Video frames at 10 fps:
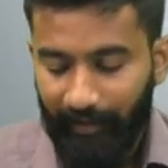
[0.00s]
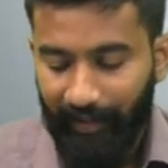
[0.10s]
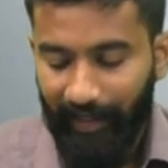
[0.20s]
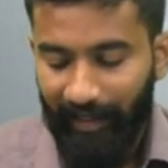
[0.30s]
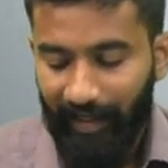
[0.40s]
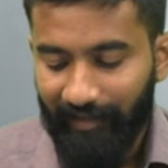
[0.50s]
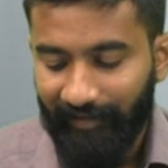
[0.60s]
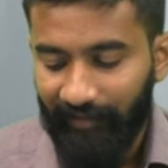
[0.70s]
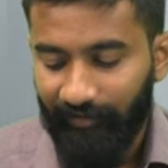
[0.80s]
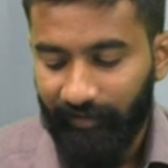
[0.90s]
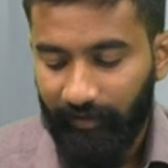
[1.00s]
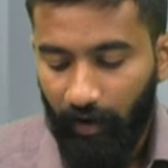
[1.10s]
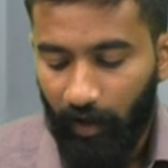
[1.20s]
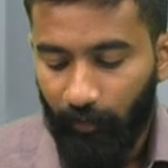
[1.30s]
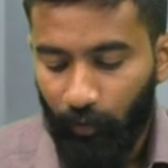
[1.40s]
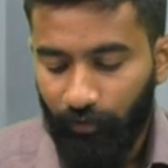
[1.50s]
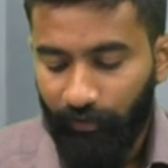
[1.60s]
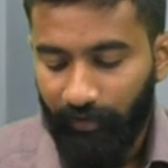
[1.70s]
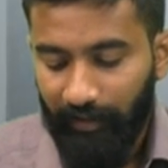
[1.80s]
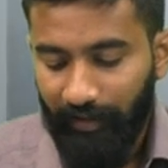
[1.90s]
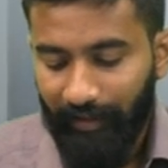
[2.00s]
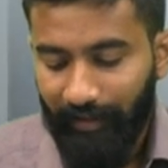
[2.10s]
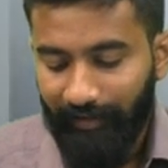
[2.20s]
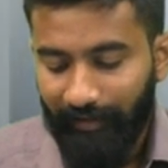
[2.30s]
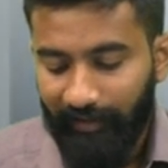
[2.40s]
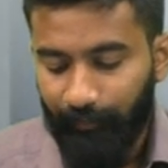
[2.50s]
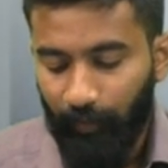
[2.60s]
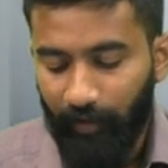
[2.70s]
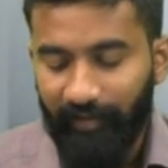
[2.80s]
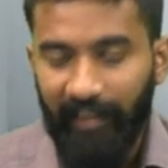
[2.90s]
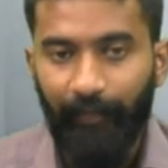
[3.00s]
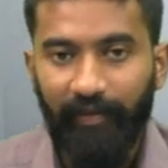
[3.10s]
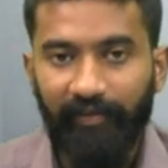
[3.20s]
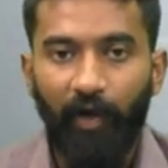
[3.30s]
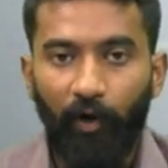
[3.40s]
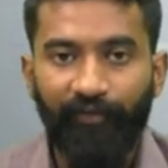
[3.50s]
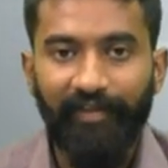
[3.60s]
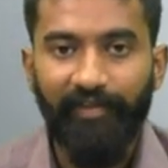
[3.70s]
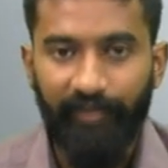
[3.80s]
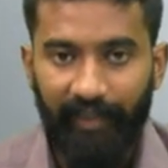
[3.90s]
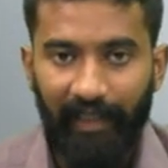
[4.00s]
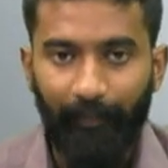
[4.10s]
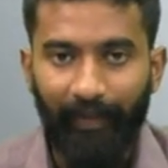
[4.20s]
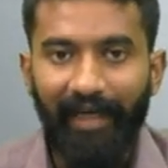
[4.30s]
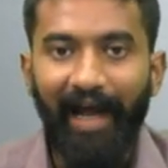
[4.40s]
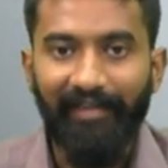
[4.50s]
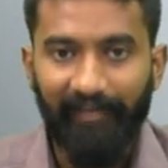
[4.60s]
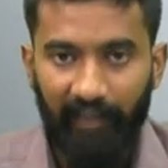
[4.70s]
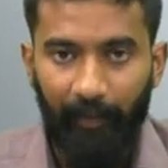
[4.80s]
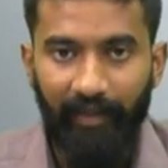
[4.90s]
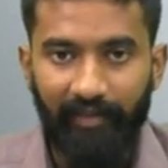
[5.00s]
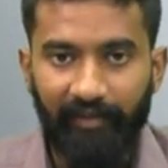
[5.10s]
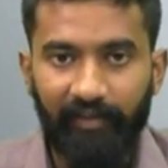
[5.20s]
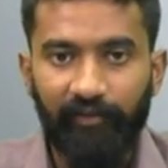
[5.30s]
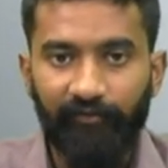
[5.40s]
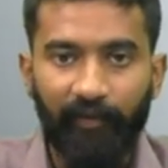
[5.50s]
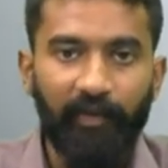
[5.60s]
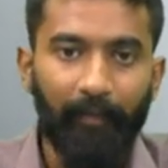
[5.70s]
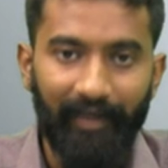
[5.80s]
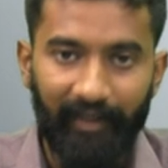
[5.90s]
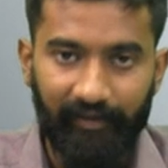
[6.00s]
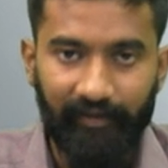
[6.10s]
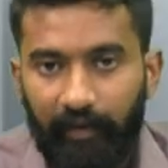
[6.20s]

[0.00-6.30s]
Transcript: Kerala receives almost 36.3% of its GDP as remittances from the Middle East.